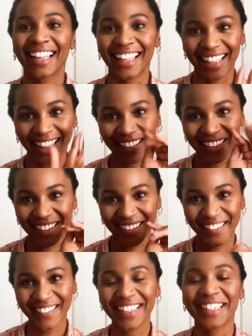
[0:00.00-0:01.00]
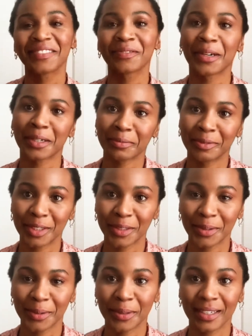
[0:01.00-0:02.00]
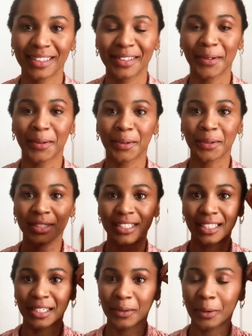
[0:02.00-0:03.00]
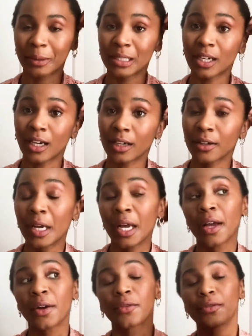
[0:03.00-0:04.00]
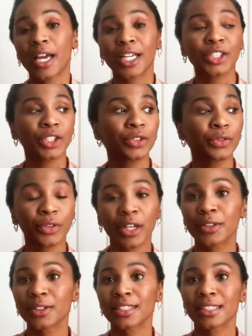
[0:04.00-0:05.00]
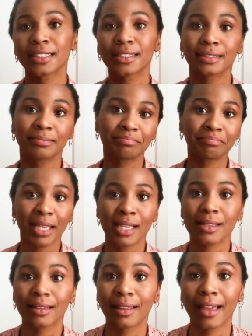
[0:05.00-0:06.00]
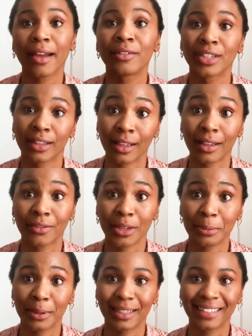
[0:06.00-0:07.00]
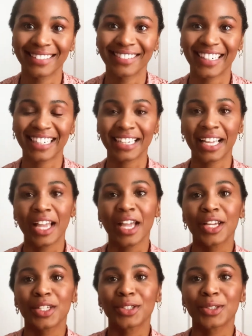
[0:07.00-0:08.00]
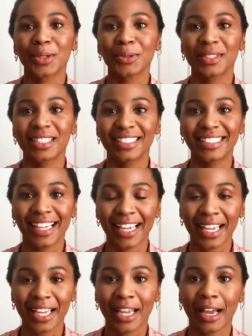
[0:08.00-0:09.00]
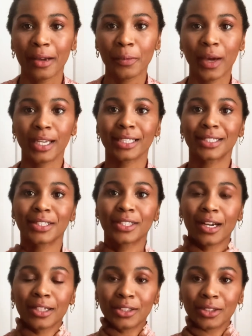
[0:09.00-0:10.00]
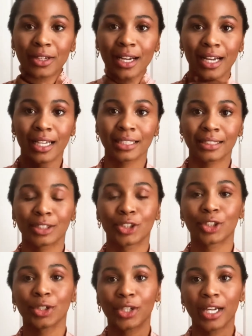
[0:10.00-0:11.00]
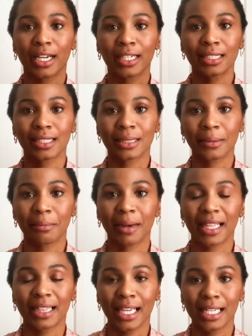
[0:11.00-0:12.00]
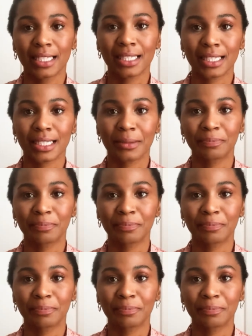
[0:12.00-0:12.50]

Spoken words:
Hello and welcome to Local Christina, where we talk fashion, fragrances, and basically everything feminine, right? So today I wanted to talk to you guys and show you guys my latest